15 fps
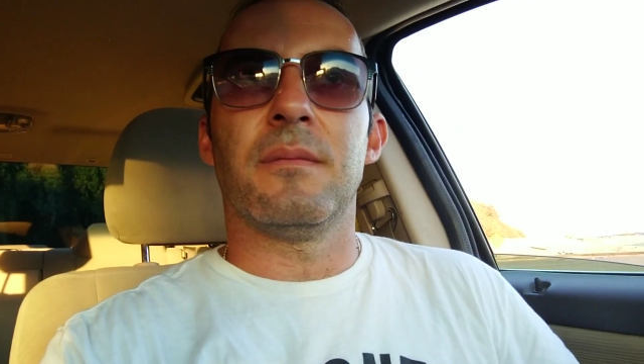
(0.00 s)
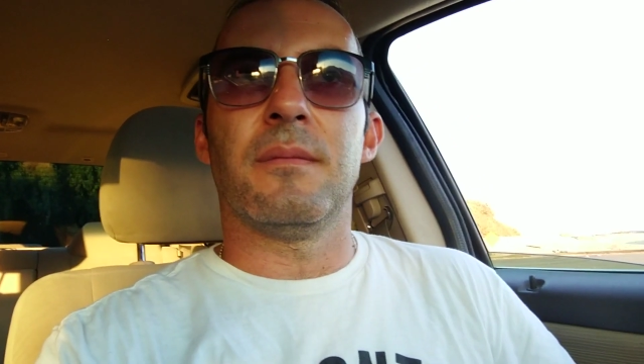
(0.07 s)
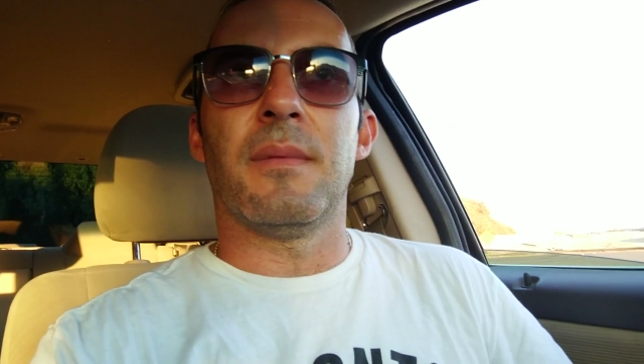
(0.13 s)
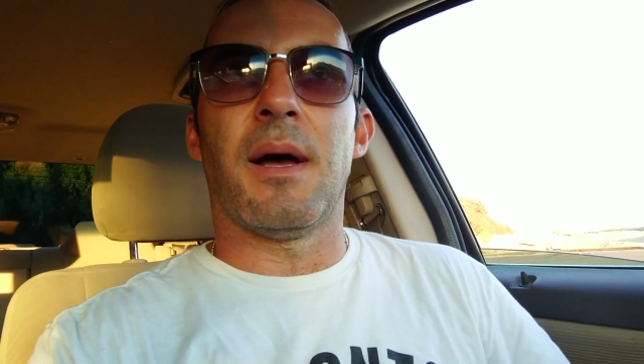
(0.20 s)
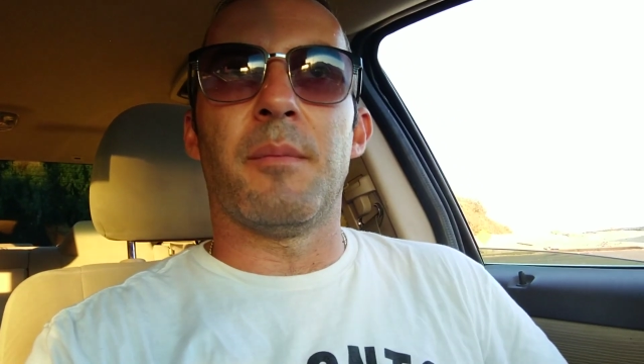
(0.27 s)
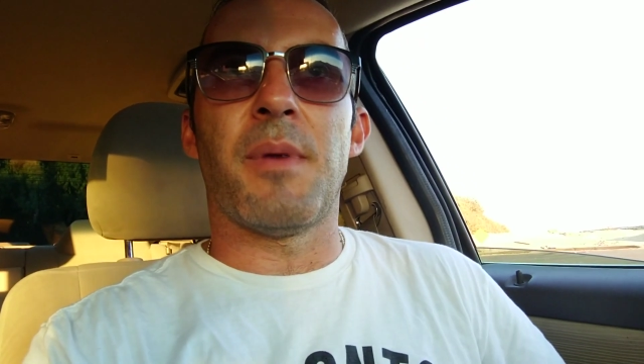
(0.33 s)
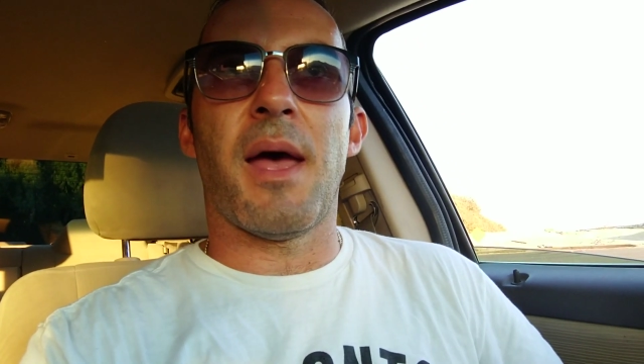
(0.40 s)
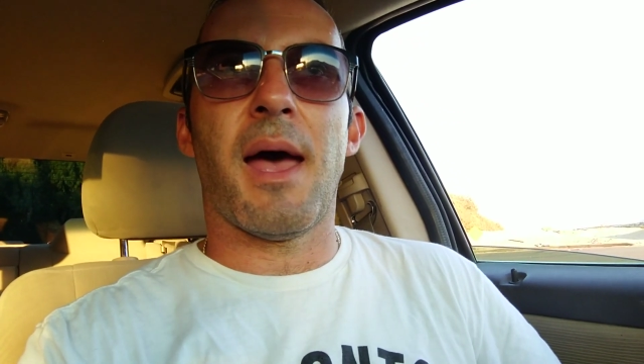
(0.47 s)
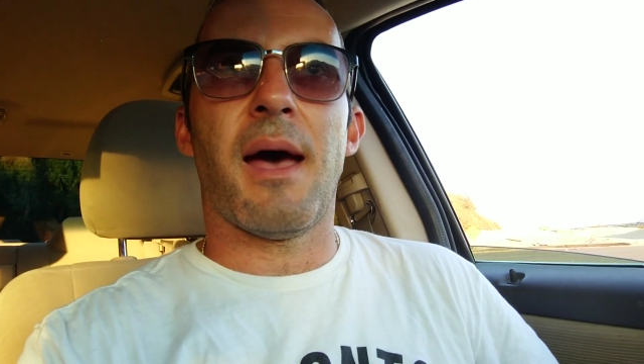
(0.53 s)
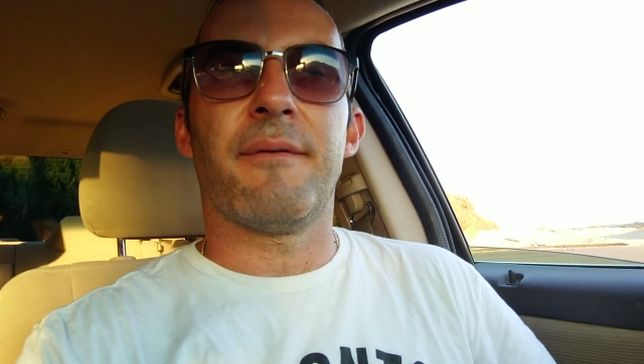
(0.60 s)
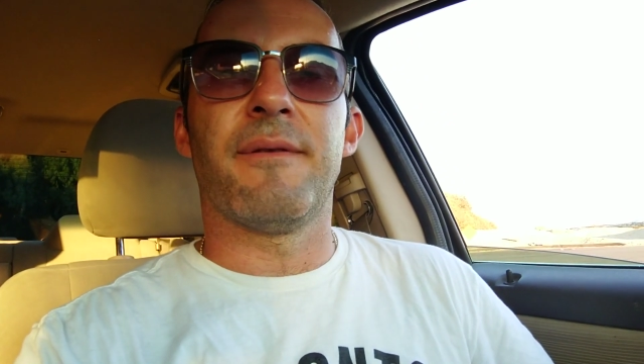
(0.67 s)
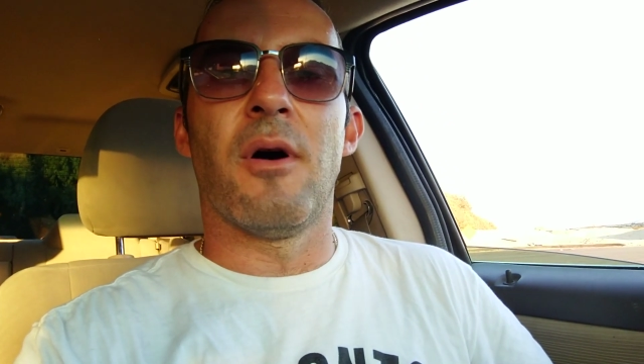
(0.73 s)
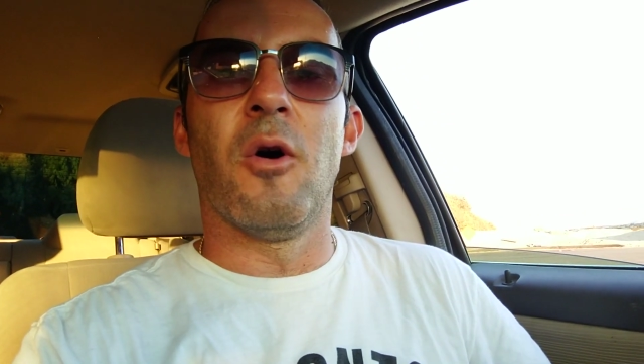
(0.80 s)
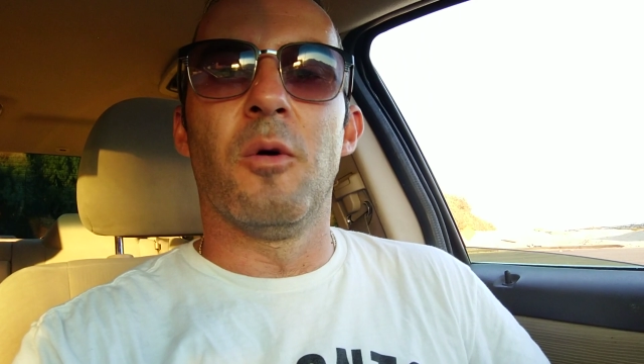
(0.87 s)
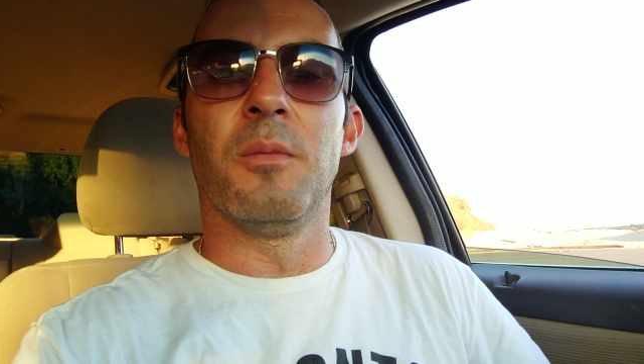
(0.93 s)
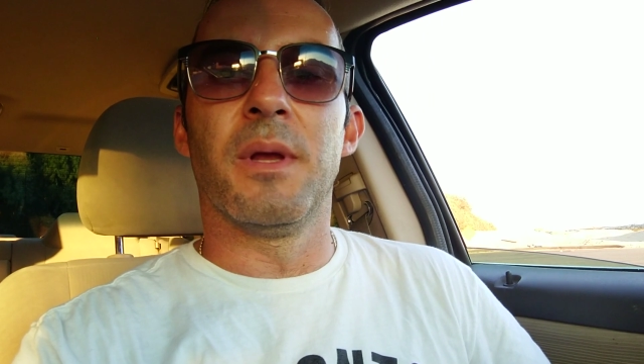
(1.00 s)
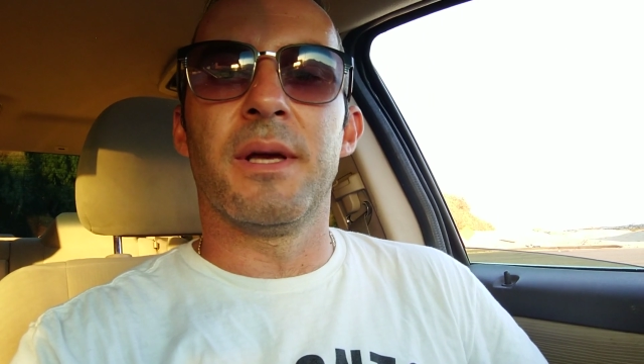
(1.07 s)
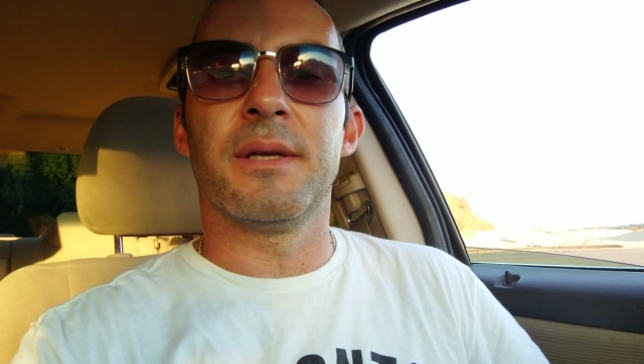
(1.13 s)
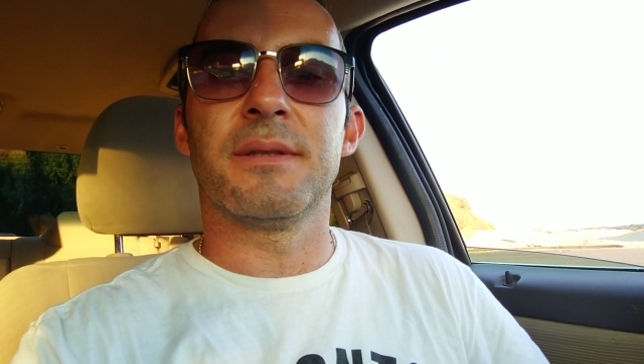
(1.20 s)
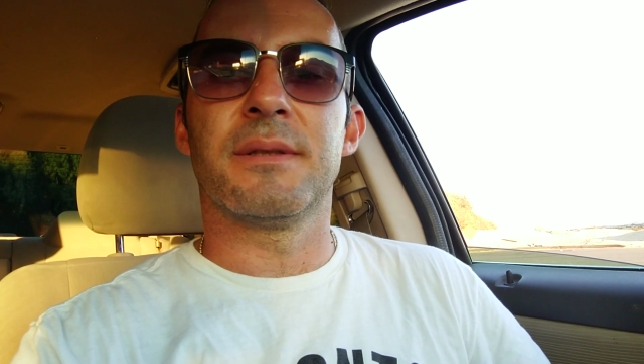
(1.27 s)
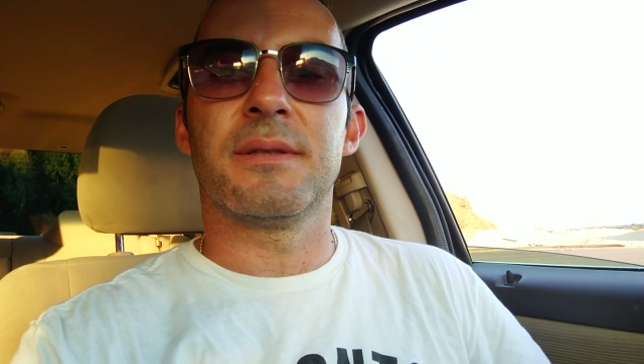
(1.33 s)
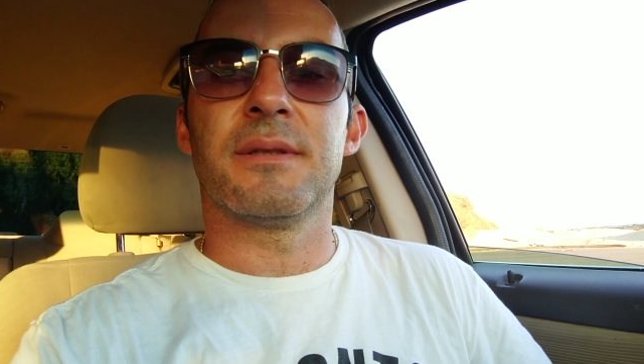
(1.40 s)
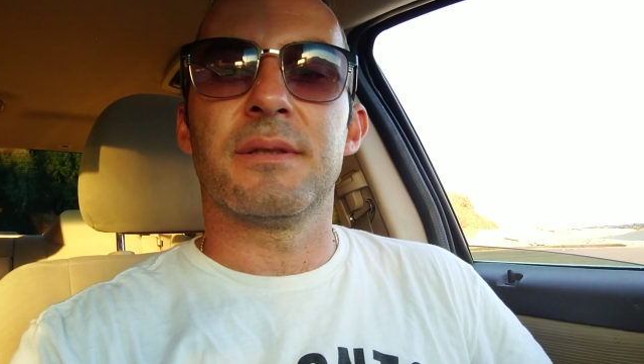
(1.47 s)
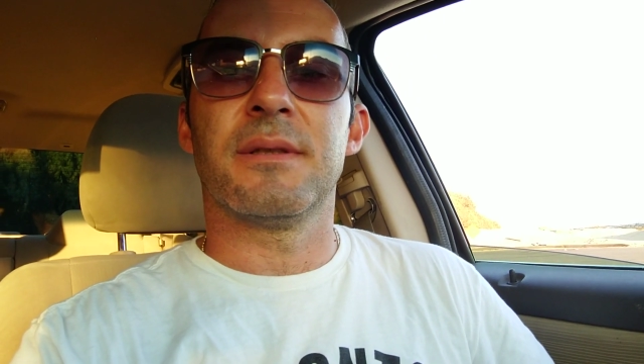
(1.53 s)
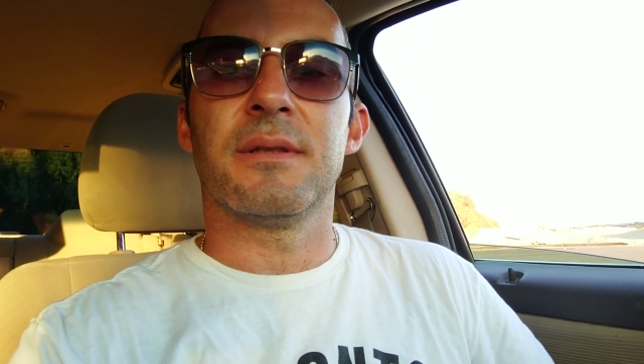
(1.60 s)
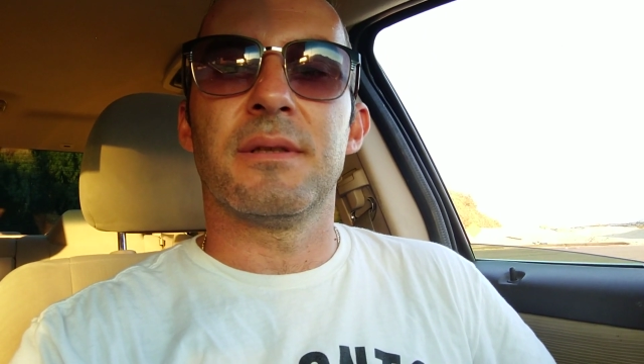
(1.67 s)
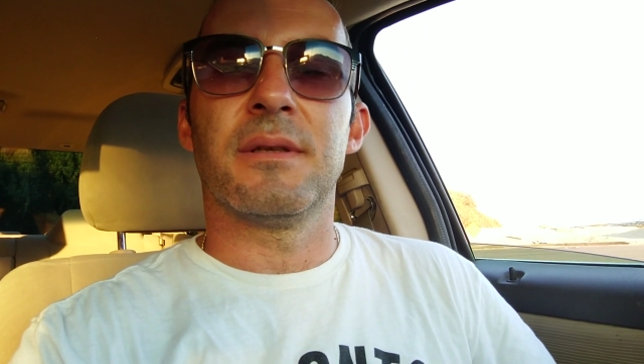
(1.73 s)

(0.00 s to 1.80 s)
I'm half homeless.